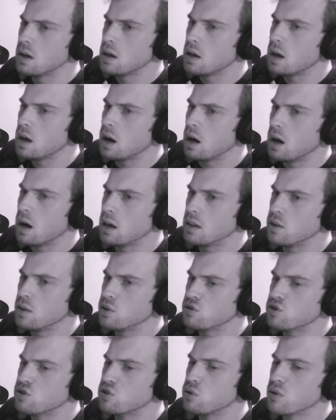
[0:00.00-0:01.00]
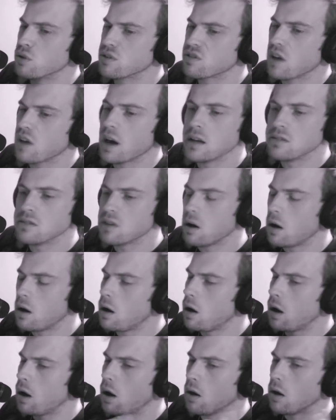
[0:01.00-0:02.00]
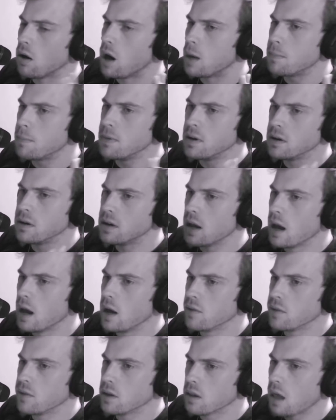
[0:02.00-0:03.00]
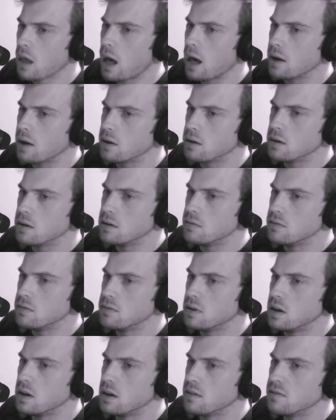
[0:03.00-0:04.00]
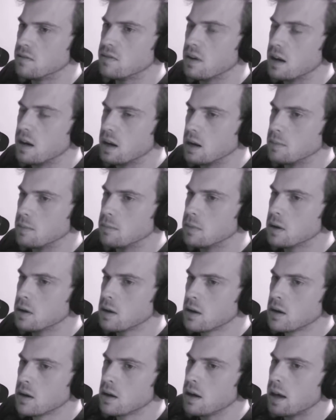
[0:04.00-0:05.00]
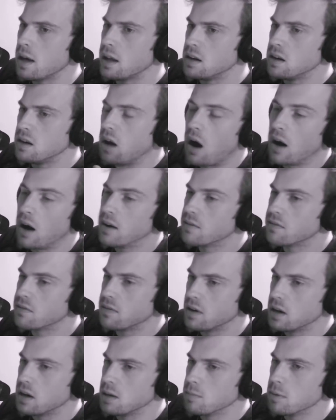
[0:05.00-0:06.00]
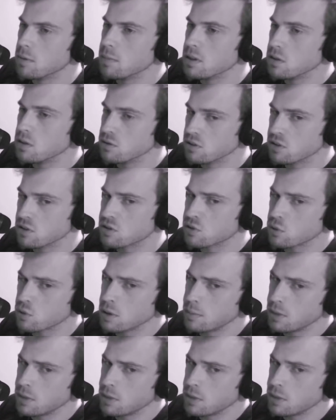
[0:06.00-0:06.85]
There's suicides all up and down the ladder of fame and non-fame. I mean, there's extremely